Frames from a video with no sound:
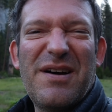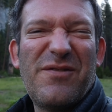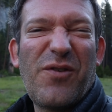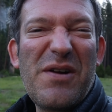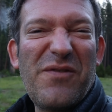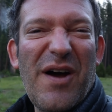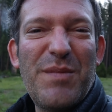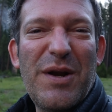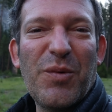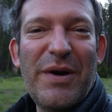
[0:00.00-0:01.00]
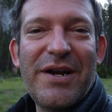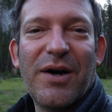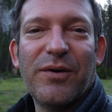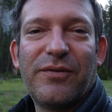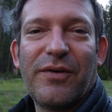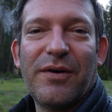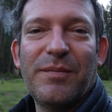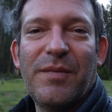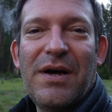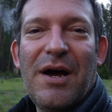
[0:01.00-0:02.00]
a 45-minute window
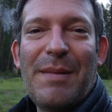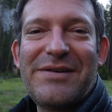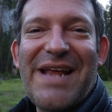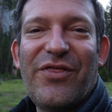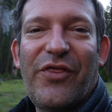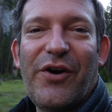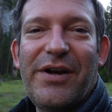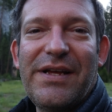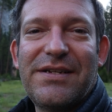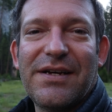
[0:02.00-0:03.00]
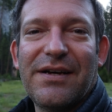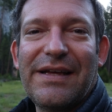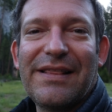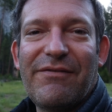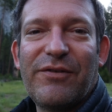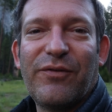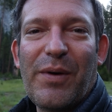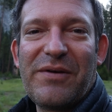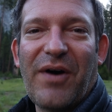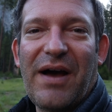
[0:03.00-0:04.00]
from about 10:30 to
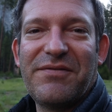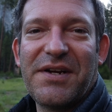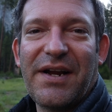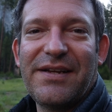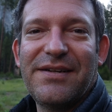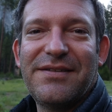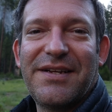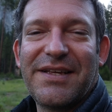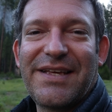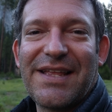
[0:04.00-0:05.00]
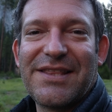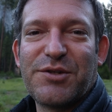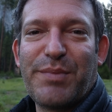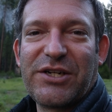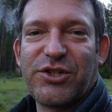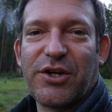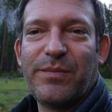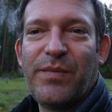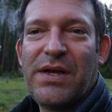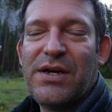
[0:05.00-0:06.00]
11:45 tonight to get this picture.
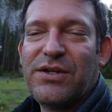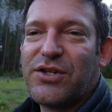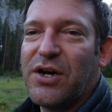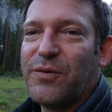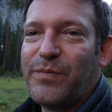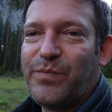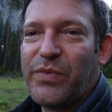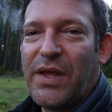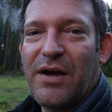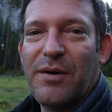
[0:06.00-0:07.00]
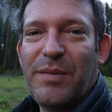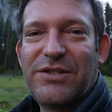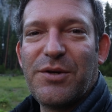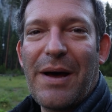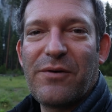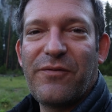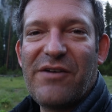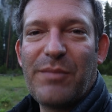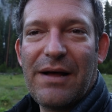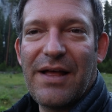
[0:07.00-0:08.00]
So it's about a
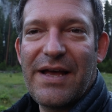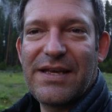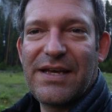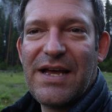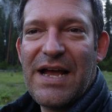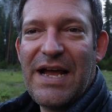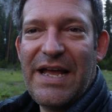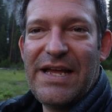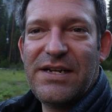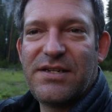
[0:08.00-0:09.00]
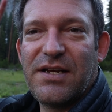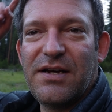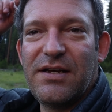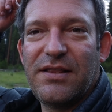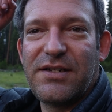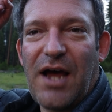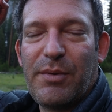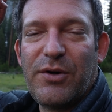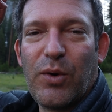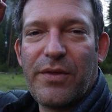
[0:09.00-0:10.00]
5-mile hike into the
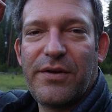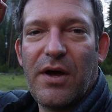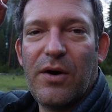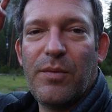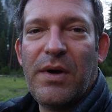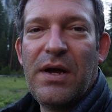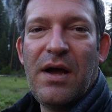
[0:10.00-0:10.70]
top of North Dome